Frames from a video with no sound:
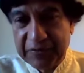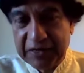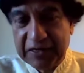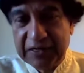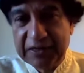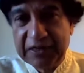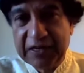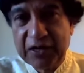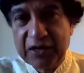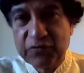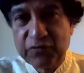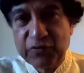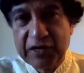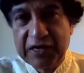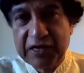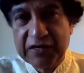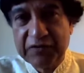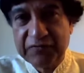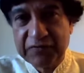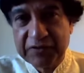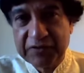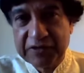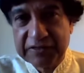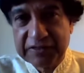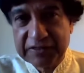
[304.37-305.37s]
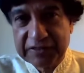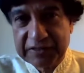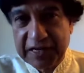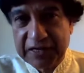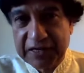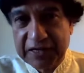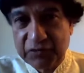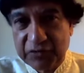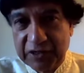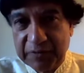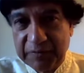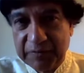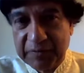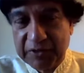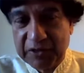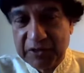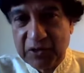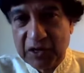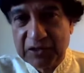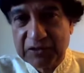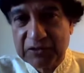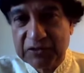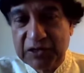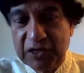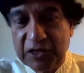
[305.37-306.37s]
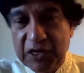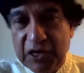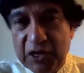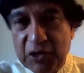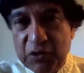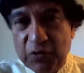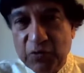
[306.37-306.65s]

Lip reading: in the 21st century, because